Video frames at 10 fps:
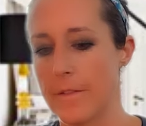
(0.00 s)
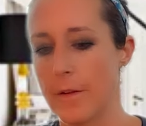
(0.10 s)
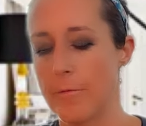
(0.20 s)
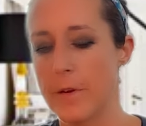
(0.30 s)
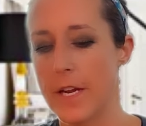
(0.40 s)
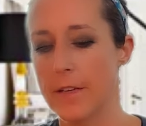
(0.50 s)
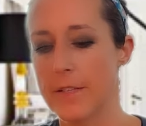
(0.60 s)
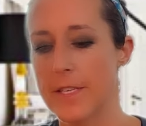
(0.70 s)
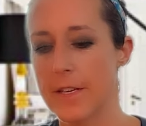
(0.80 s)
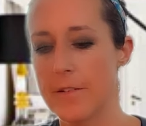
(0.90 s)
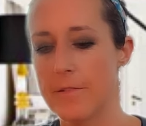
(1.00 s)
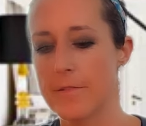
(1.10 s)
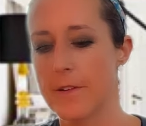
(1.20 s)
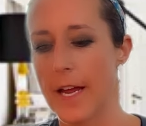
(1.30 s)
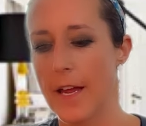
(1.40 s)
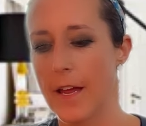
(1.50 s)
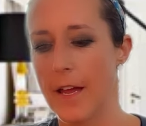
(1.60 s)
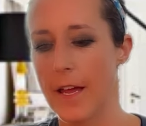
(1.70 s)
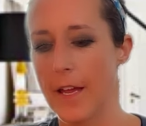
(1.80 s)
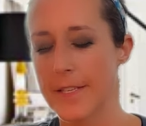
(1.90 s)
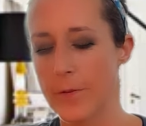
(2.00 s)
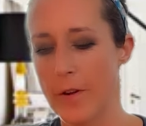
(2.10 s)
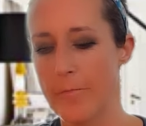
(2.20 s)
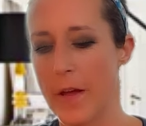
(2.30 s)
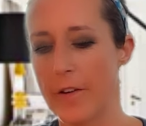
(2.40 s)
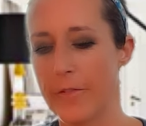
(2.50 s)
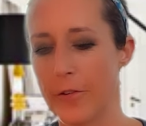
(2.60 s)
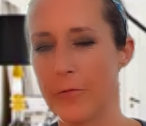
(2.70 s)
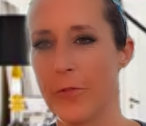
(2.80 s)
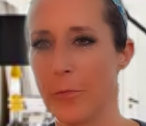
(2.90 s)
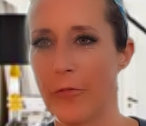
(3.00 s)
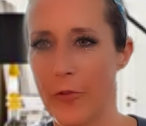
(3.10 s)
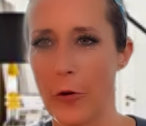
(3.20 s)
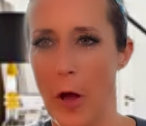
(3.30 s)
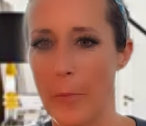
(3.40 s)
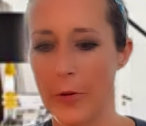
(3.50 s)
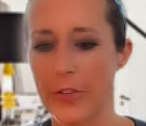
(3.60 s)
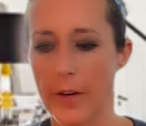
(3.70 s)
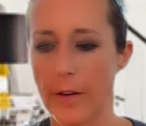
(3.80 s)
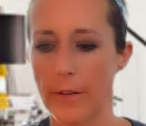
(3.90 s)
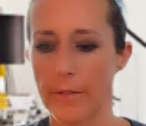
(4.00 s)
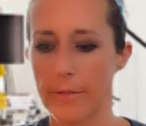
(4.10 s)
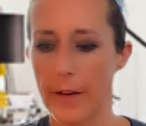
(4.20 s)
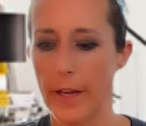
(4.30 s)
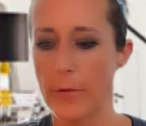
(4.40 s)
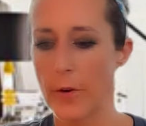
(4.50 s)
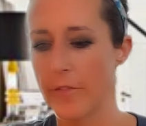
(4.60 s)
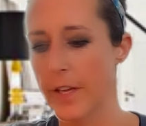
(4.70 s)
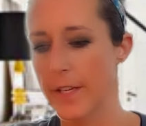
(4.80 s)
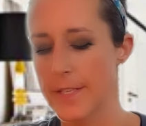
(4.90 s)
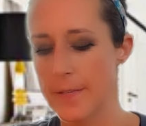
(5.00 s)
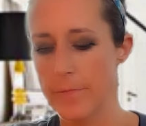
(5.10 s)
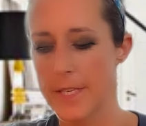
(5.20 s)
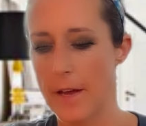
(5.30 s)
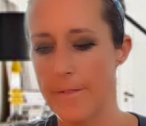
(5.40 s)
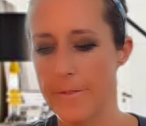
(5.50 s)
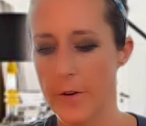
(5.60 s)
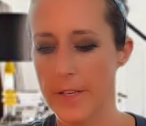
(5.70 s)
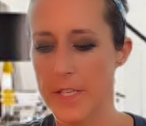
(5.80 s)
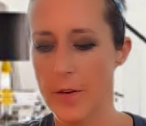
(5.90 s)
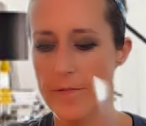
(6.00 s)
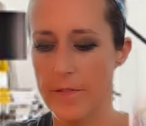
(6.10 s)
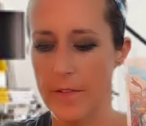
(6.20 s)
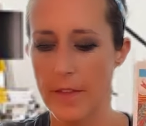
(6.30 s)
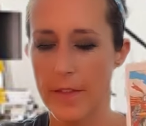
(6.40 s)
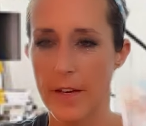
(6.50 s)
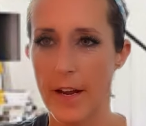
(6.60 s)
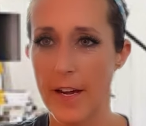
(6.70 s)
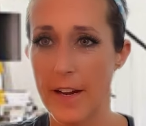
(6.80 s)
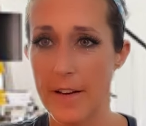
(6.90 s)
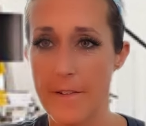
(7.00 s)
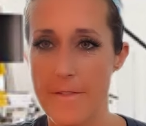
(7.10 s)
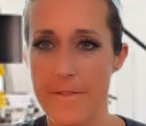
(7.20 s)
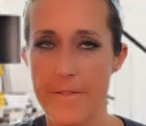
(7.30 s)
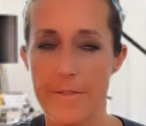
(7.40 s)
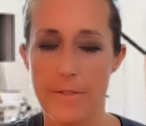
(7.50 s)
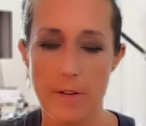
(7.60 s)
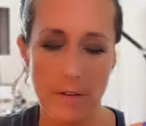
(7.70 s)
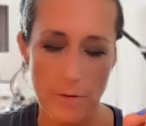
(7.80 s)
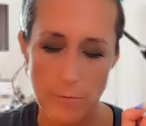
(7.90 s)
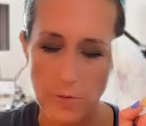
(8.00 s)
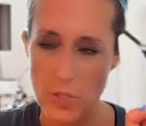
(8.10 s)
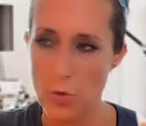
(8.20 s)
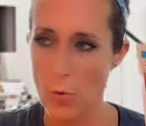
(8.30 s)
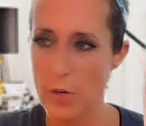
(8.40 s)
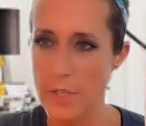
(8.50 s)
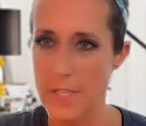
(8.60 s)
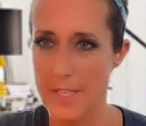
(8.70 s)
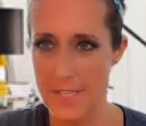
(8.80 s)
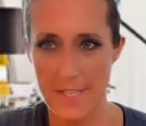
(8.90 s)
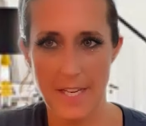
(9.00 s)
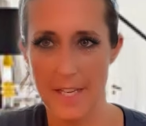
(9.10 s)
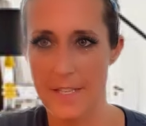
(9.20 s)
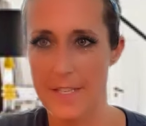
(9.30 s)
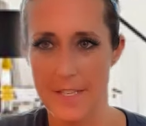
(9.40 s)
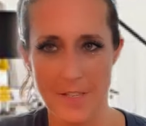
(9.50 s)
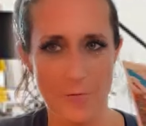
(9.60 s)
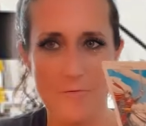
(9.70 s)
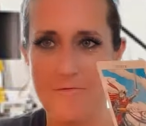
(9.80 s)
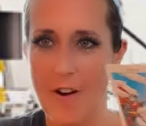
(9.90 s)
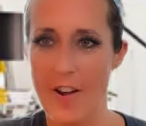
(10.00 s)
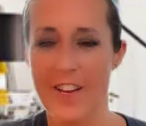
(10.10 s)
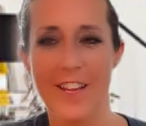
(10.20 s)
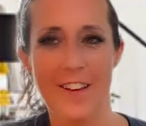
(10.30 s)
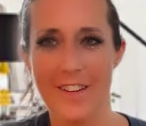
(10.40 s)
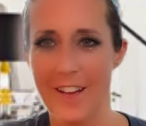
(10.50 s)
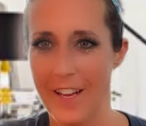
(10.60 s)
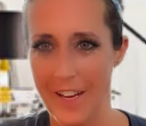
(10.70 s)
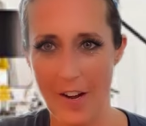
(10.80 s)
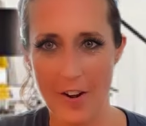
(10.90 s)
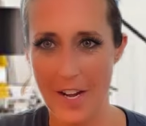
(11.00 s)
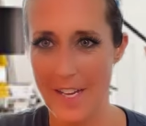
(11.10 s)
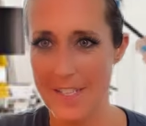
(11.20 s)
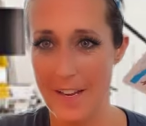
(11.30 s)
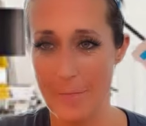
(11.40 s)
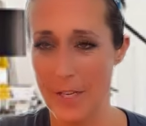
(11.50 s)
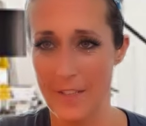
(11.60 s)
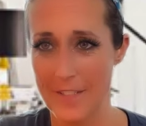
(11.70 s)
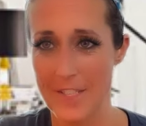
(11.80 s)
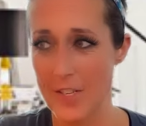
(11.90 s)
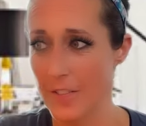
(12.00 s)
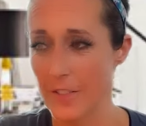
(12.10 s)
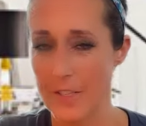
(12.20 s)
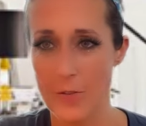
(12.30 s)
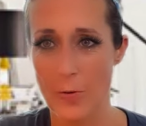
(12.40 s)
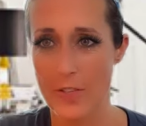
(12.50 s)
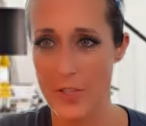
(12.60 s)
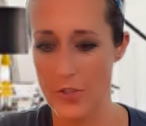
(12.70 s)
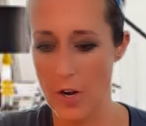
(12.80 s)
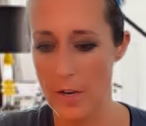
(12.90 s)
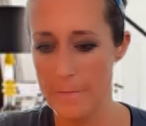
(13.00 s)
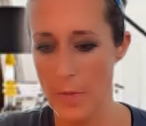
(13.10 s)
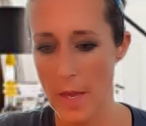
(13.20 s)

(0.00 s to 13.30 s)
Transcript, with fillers: We also, so we have Bennifer, the full couples here, and we have Higgins himself. We also have the Knight of Swords. This kid's running in. He already has, I mean, his sword is drawn.